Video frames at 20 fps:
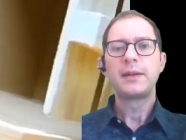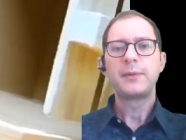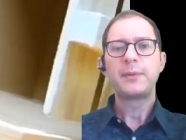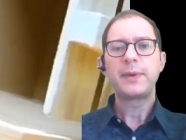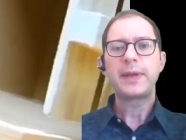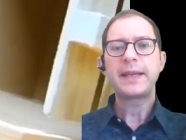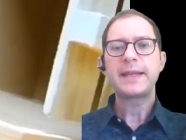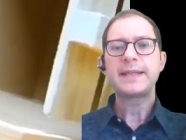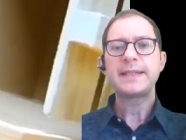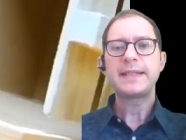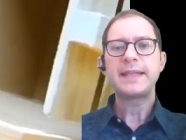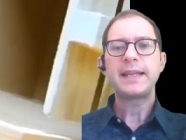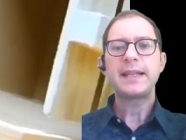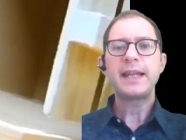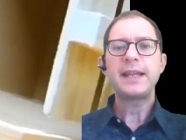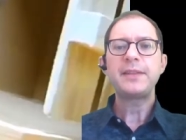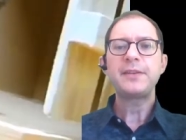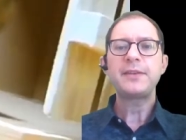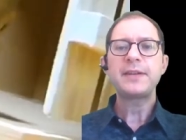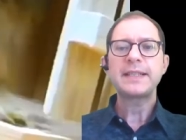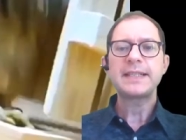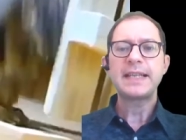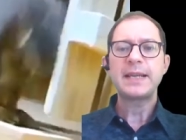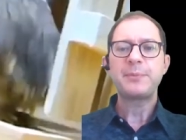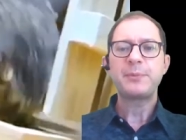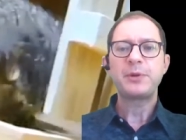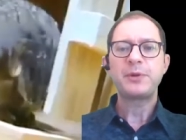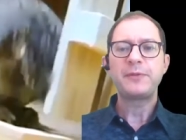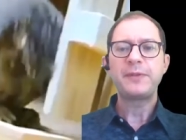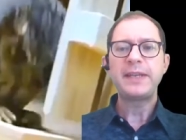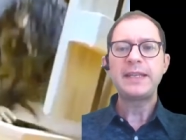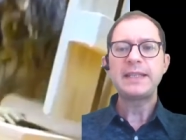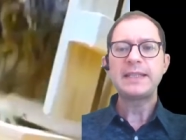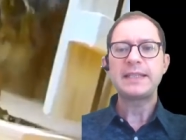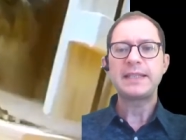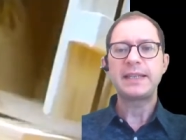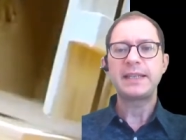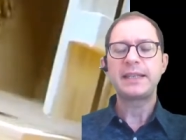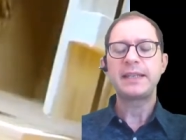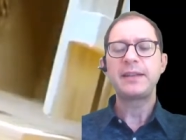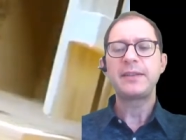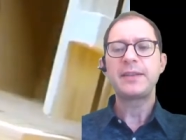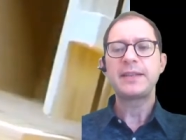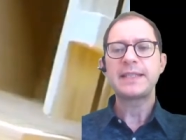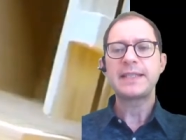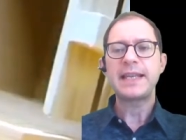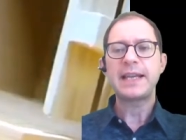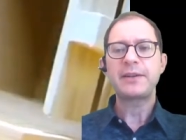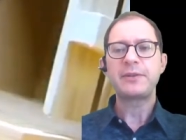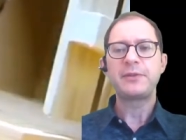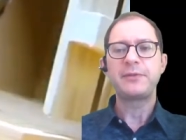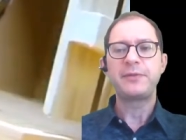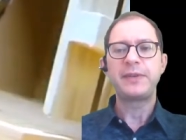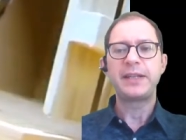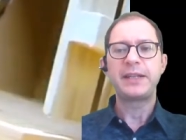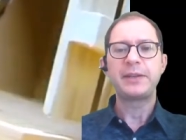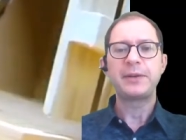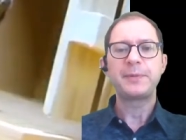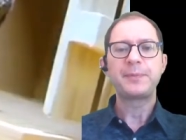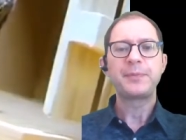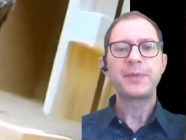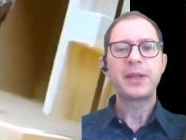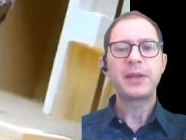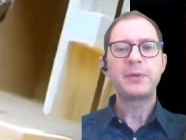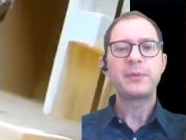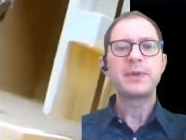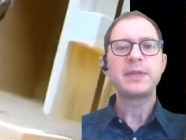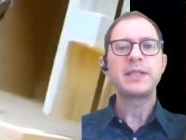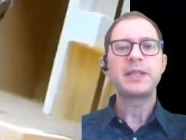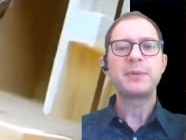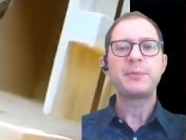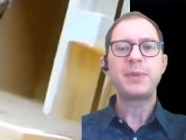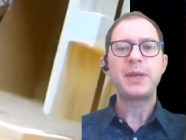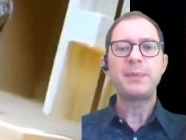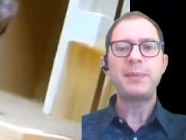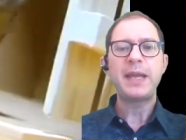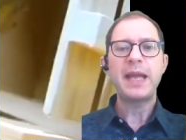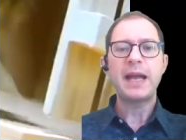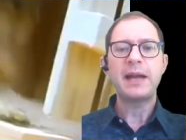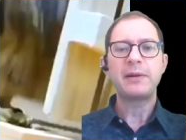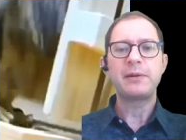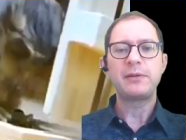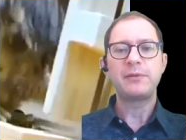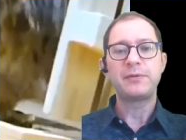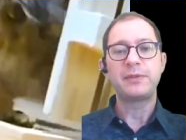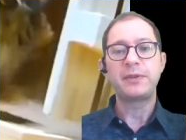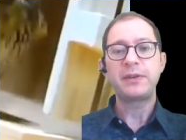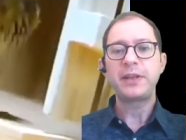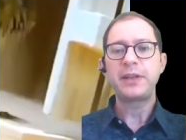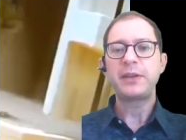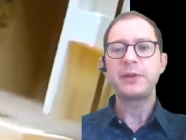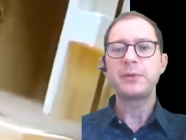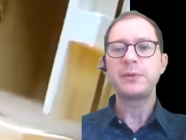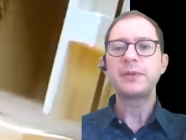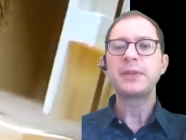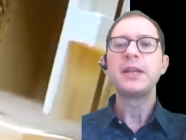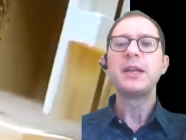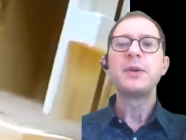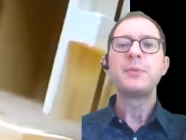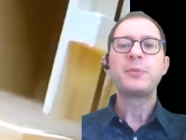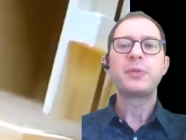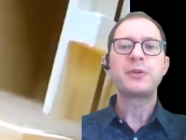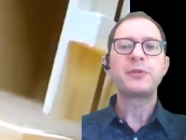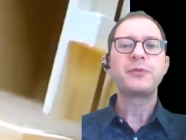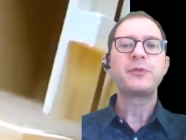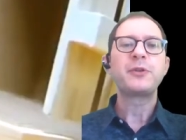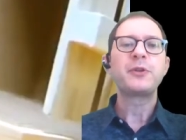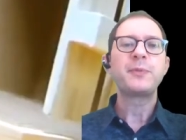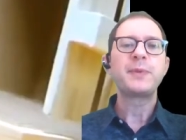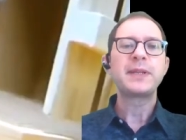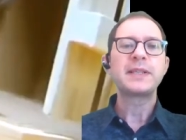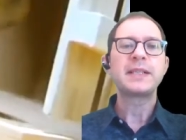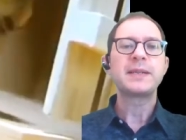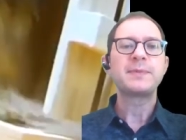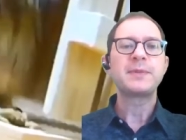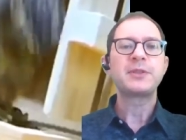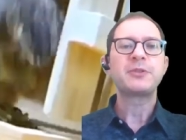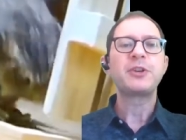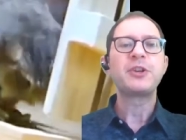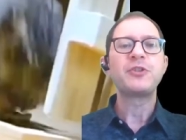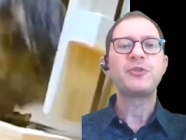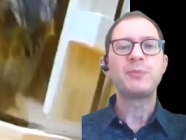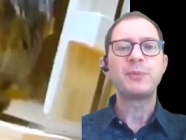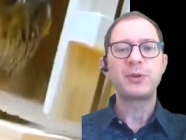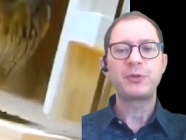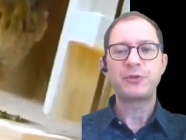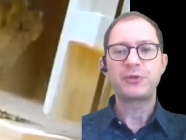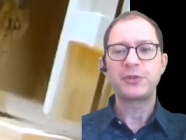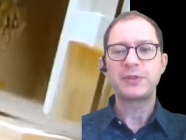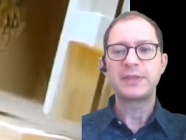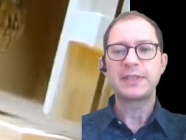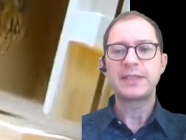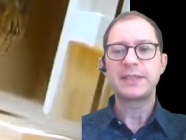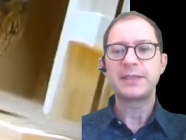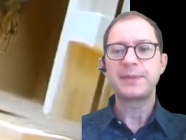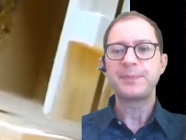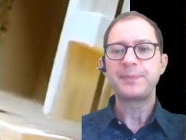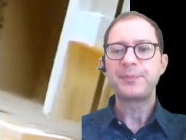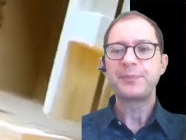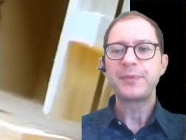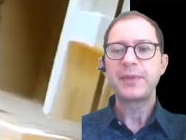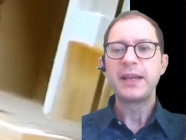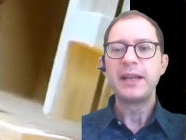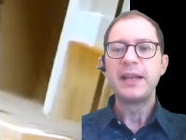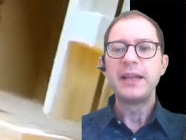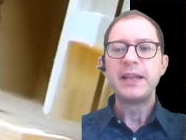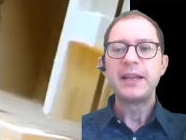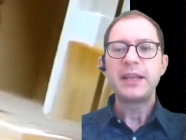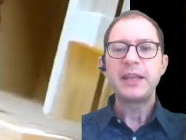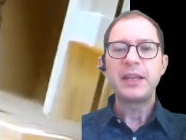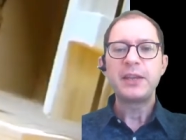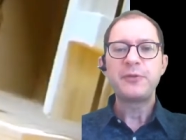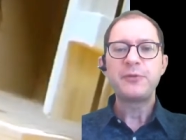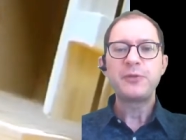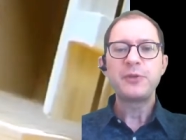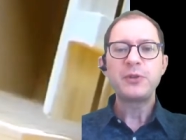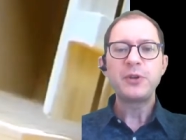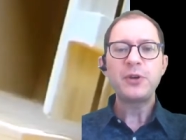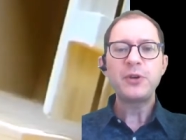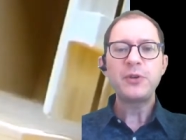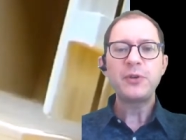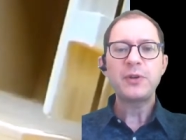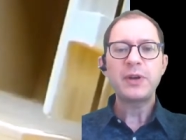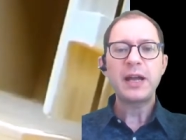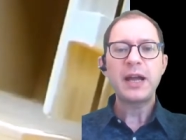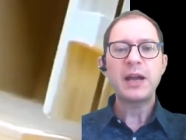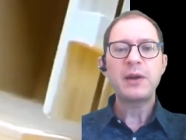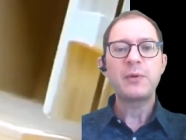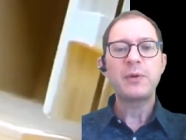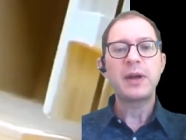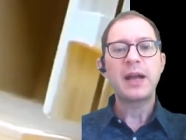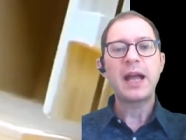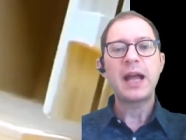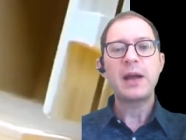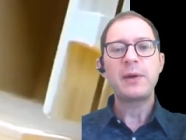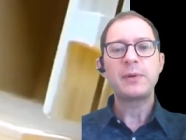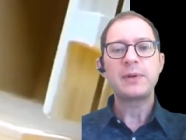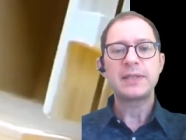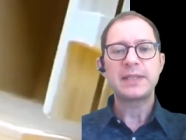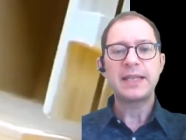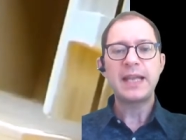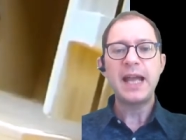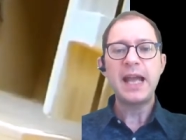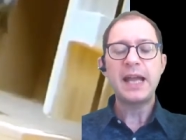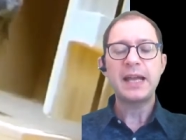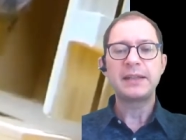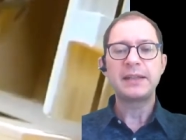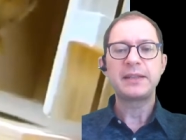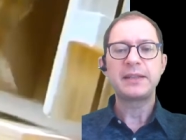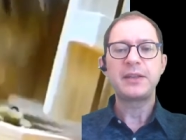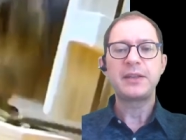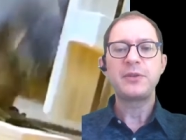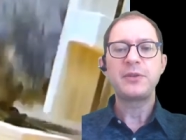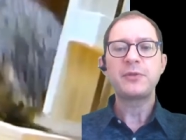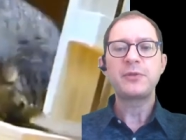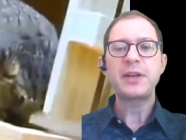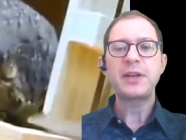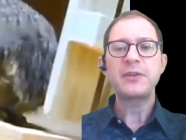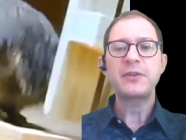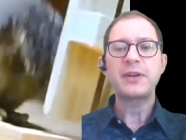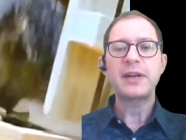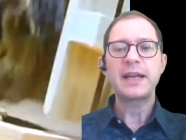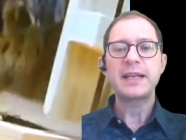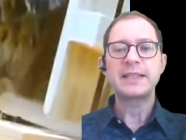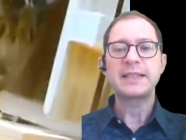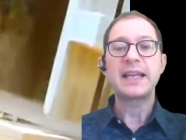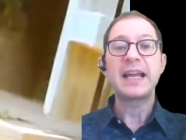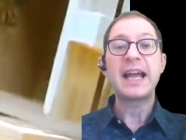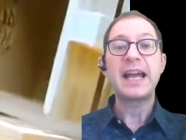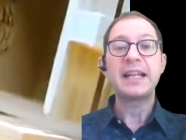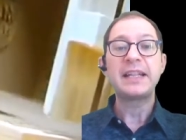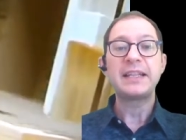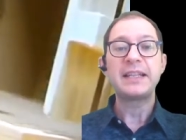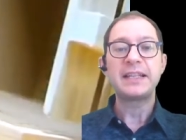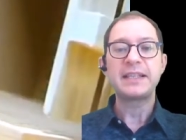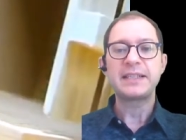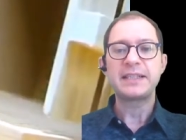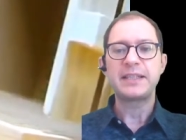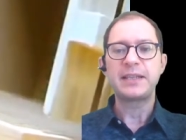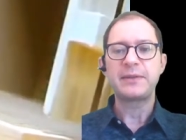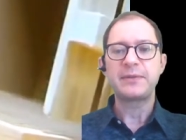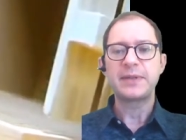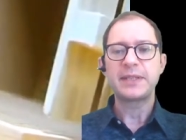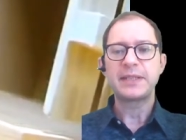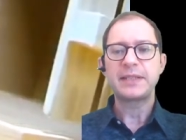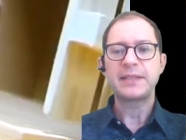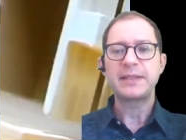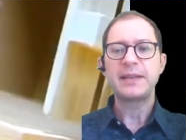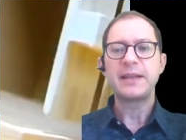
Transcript: We can see another example of instinct in this second video. We see a baby owl, very cute, performing some strange motions. If you know how owls hunt, you recognize the hunting sequence.